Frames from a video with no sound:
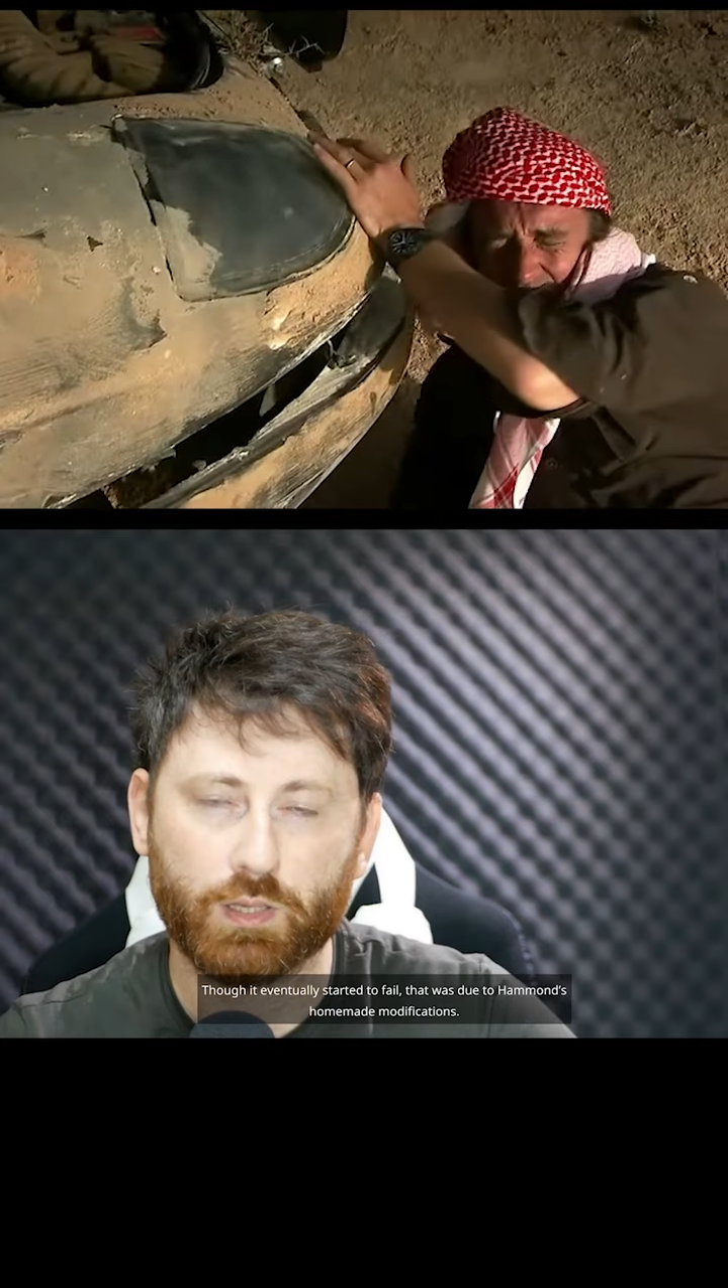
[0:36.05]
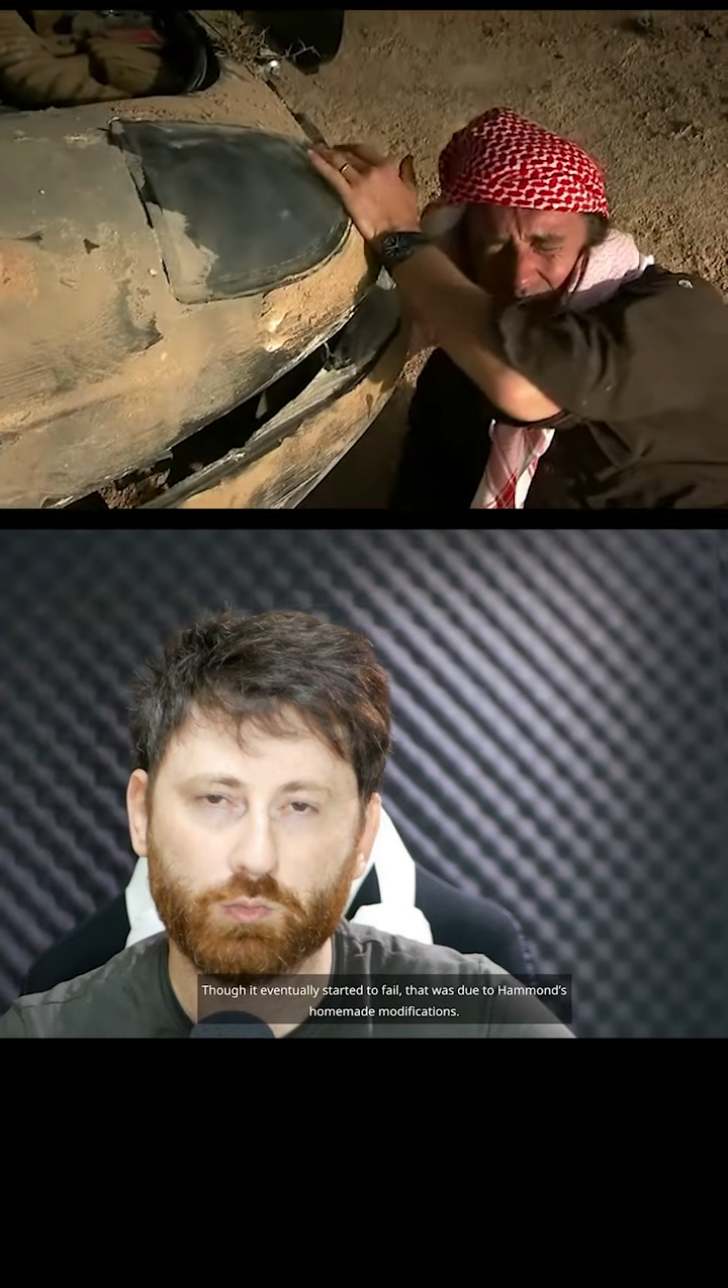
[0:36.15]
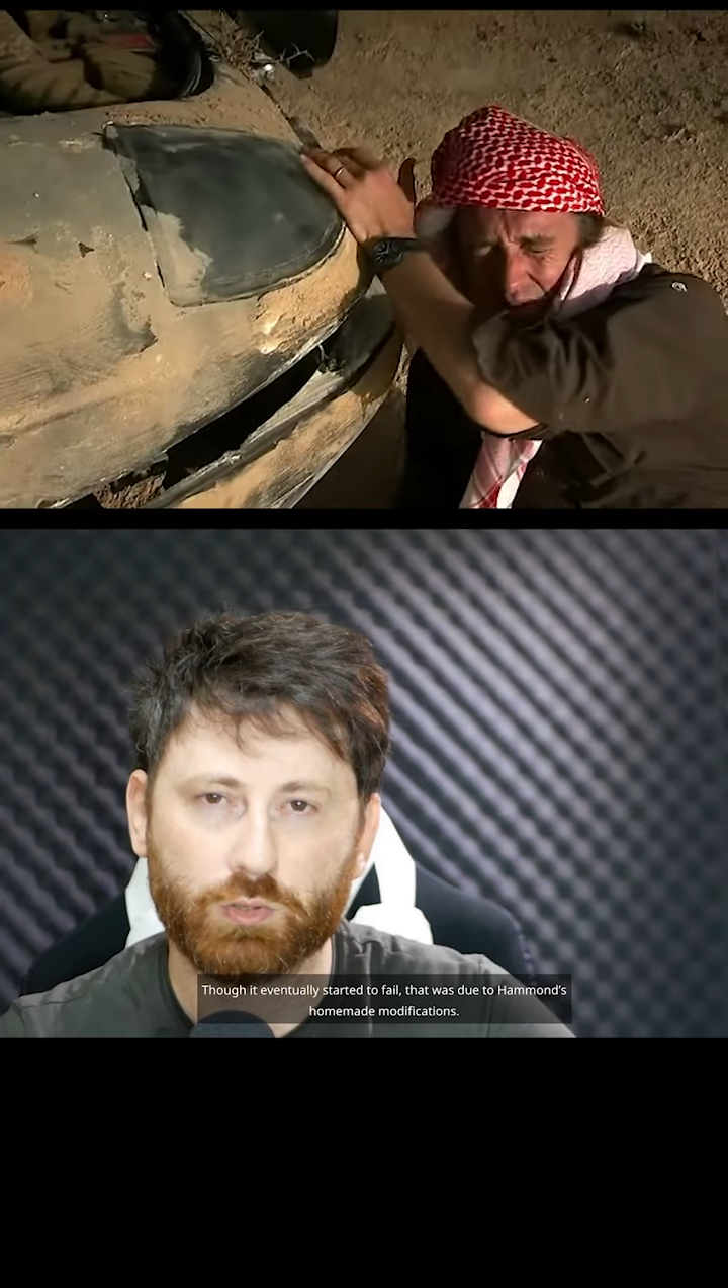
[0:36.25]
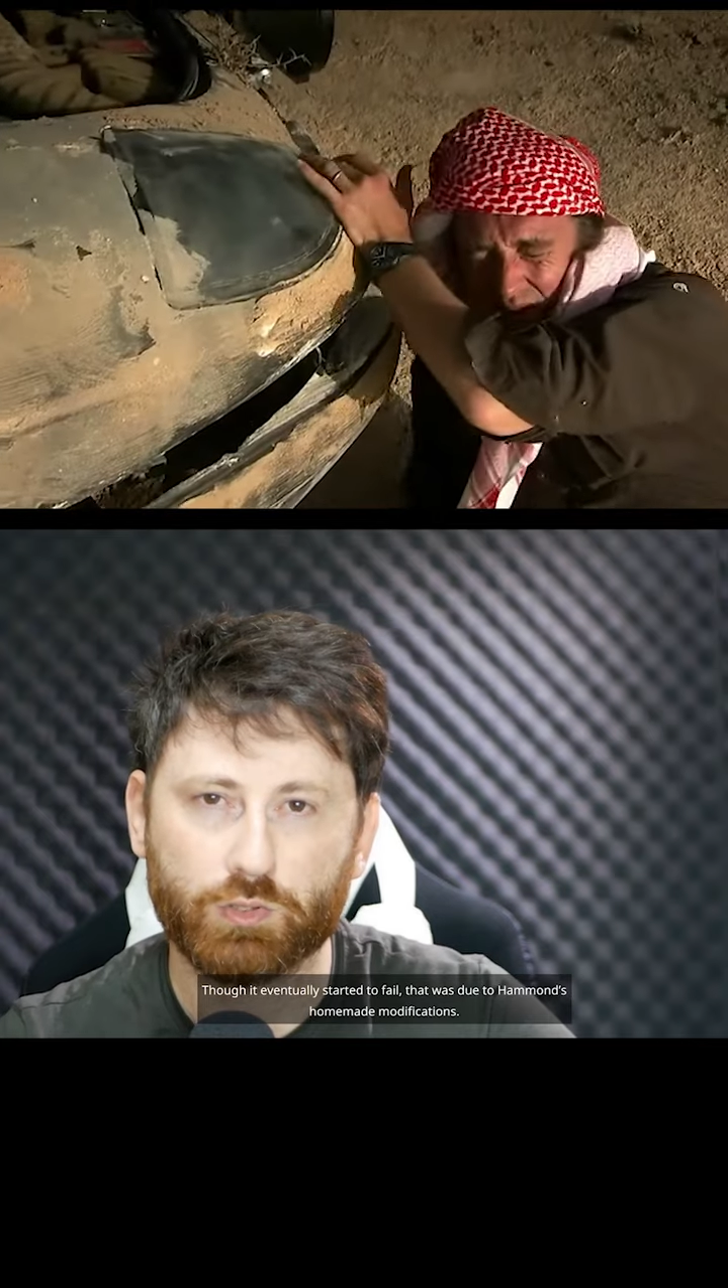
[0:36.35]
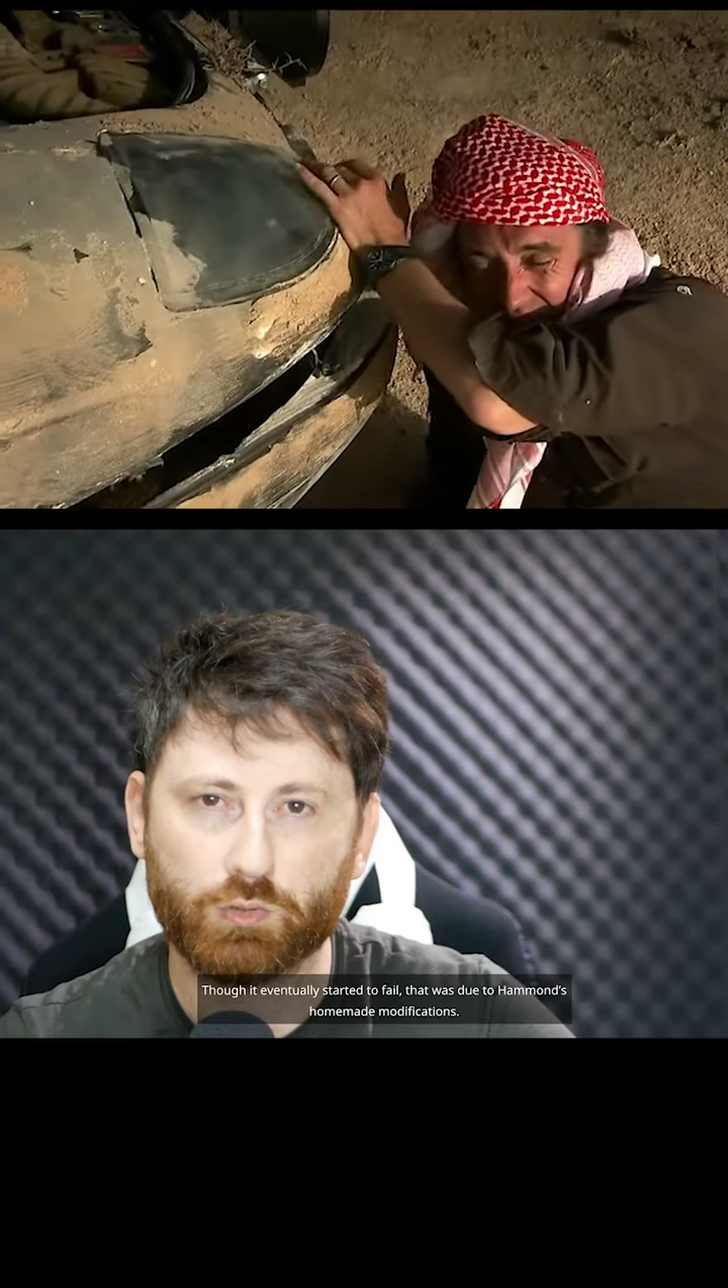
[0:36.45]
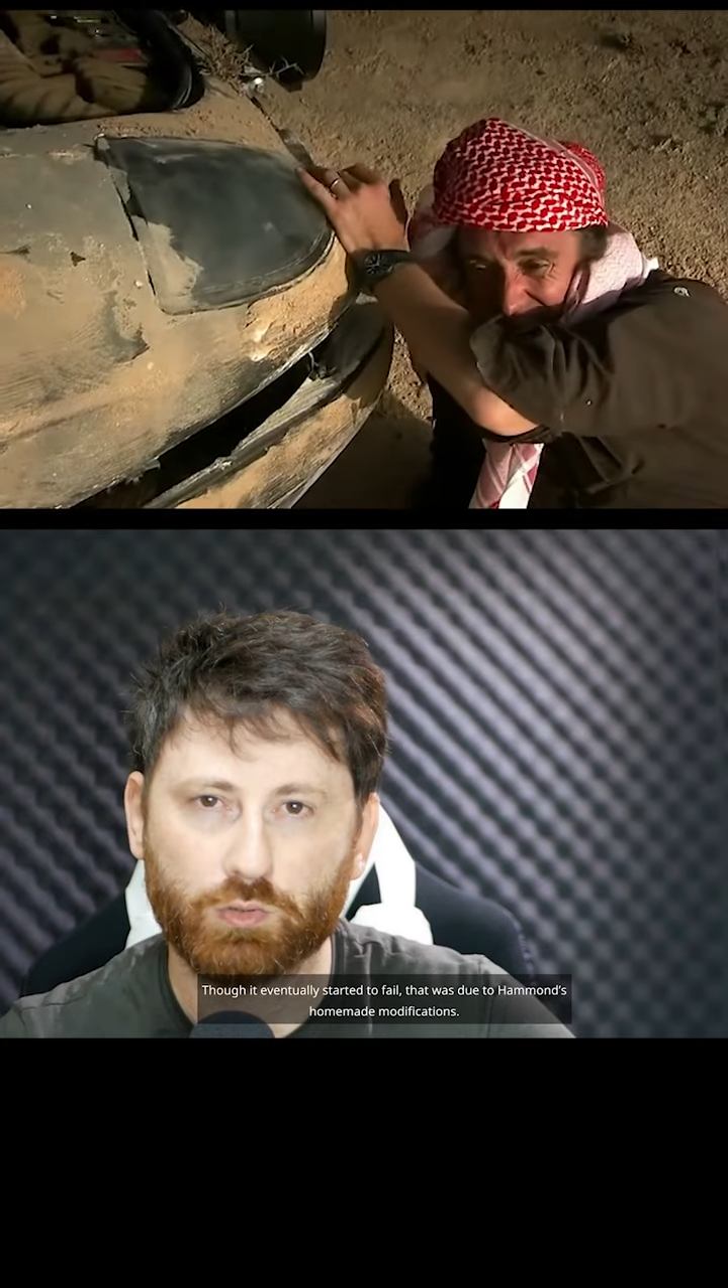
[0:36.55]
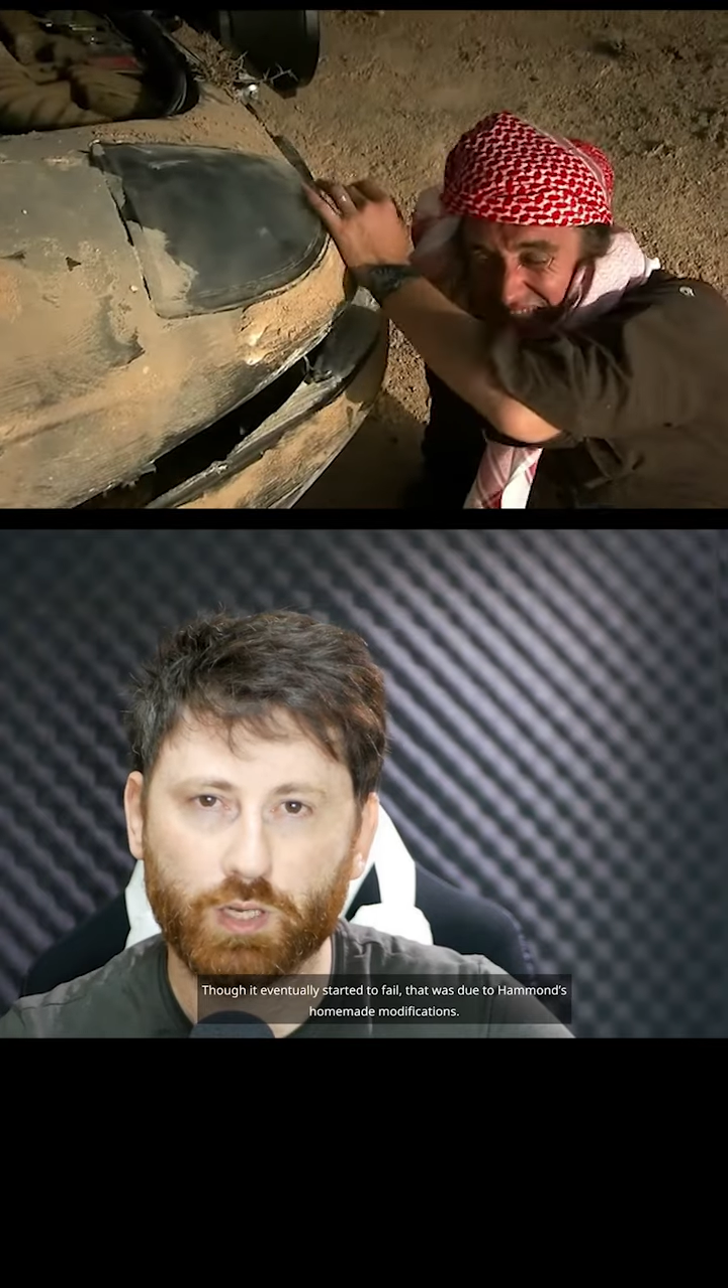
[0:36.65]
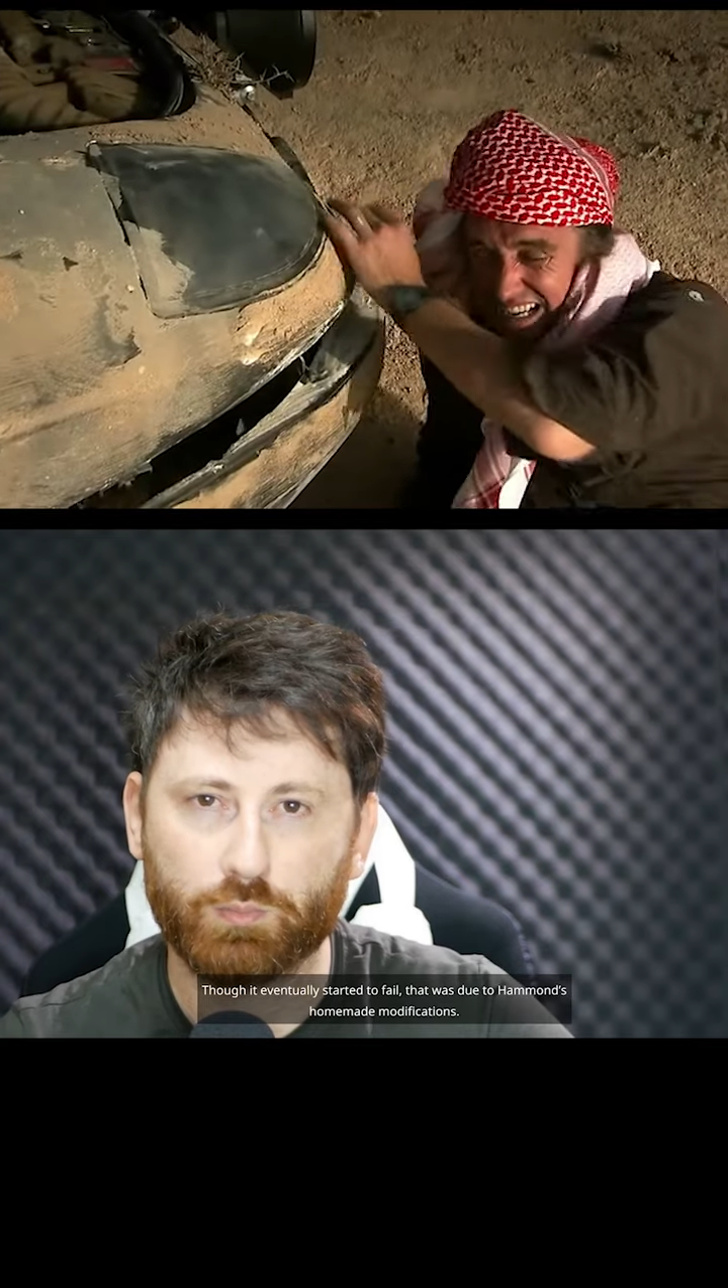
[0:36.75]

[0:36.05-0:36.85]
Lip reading: that was due to